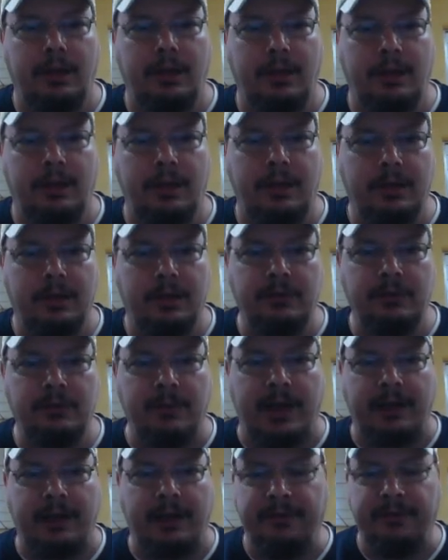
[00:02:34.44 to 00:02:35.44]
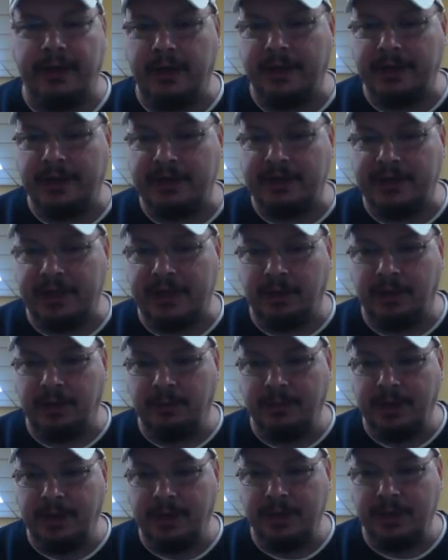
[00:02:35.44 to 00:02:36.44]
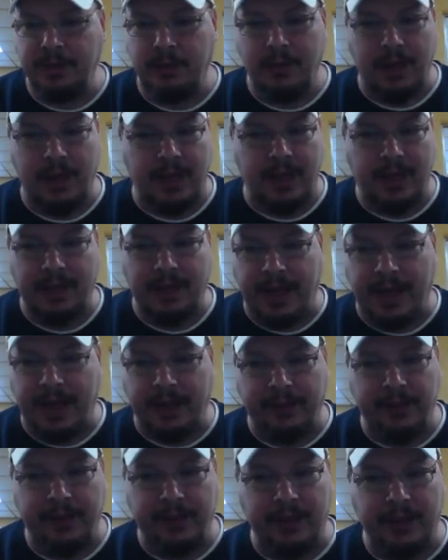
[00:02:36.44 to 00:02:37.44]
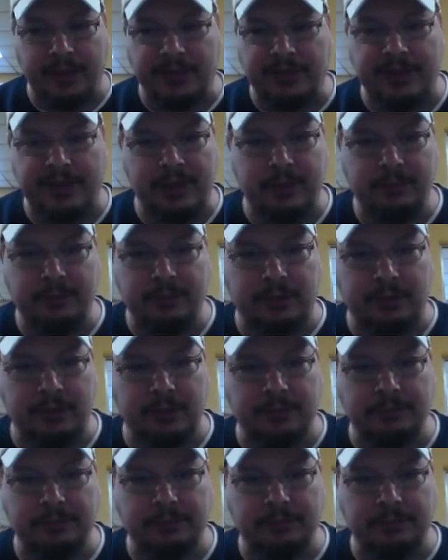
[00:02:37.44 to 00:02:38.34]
Here's my very simple menu. I like things simple.